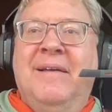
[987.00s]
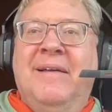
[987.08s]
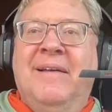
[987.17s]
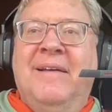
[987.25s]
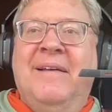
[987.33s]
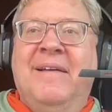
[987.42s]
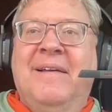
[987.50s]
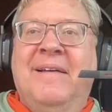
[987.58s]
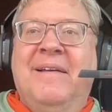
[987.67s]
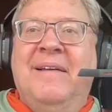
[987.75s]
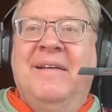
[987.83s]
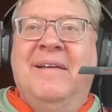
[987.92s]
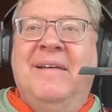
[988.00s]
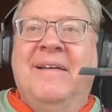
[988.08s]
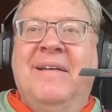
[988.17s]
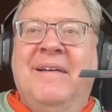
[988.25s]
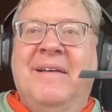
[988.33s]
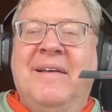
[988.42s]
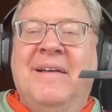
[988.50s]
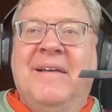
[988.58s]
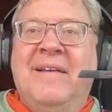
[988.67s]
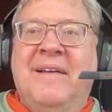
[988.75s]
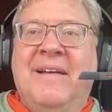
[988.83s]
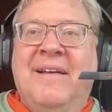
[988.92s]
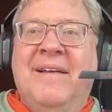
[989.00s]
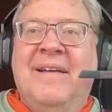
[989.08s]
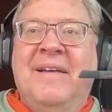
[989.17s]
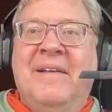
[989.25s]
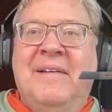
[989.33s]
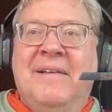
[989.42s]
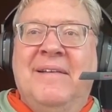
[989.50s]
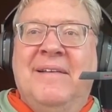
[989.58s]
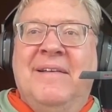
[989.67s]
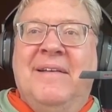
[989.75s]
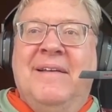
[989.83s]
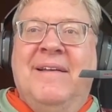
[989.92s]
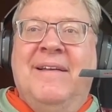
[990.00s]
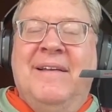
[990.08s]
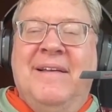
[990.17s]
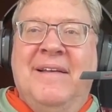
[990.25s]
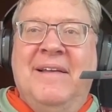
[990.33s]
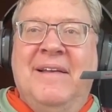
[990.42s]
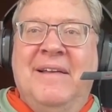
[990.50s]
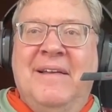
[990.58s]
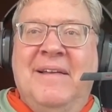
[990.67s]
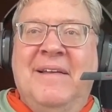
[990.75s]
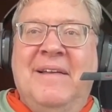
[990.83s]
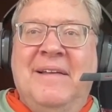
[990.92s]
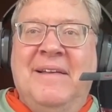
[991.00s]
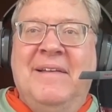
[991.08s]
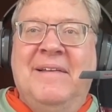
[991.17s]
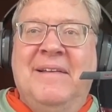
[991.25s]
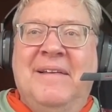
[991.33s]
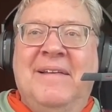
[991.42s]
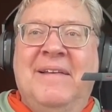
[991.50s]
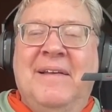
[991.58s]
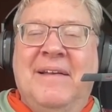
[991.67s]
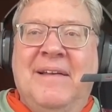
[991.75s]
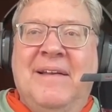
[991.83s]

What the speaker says: This person isn't speaking.